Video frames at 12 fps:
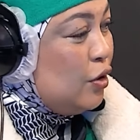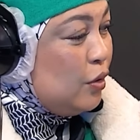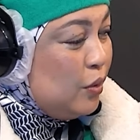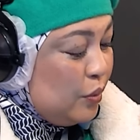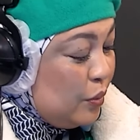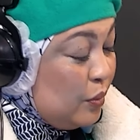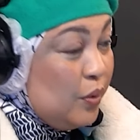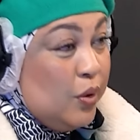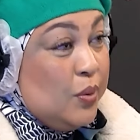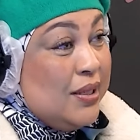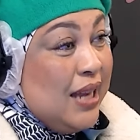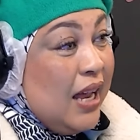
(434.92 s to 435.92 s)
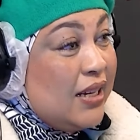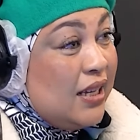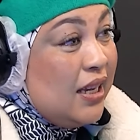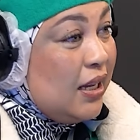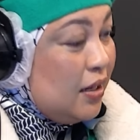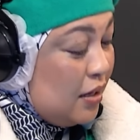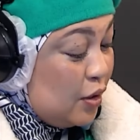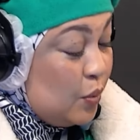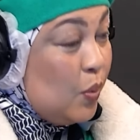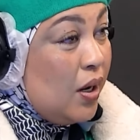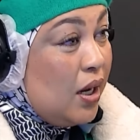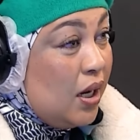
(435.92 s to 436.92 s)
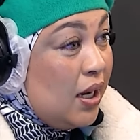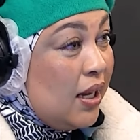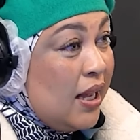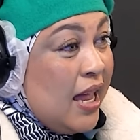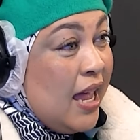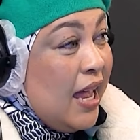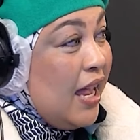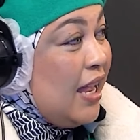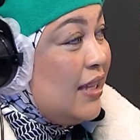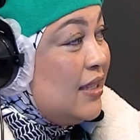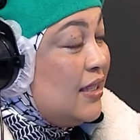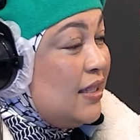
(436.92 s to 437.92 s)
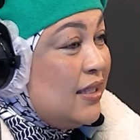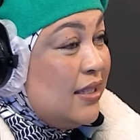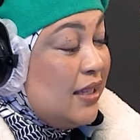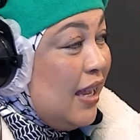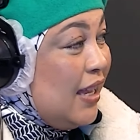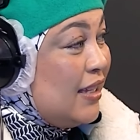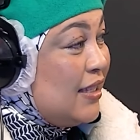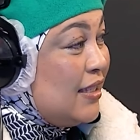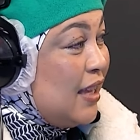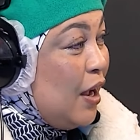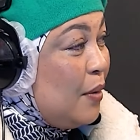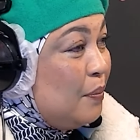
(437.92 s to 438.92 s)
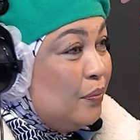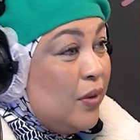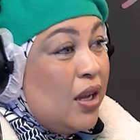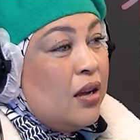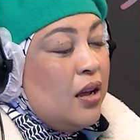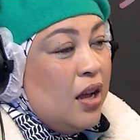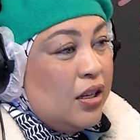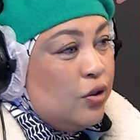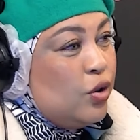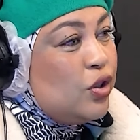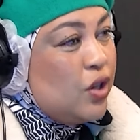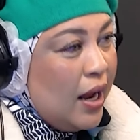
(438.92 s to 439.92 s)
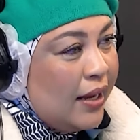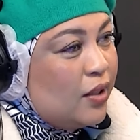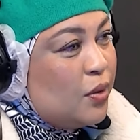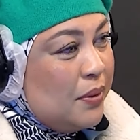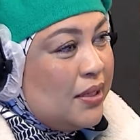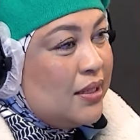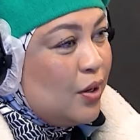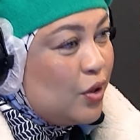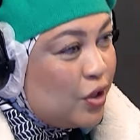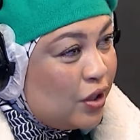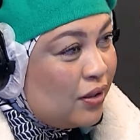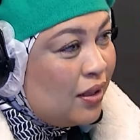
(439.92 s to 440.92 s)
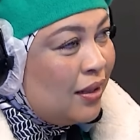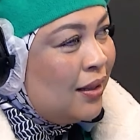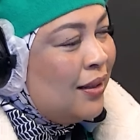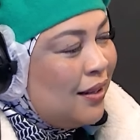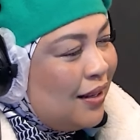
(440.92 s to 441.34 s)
you're studying, it's work, it's you're trying to be social.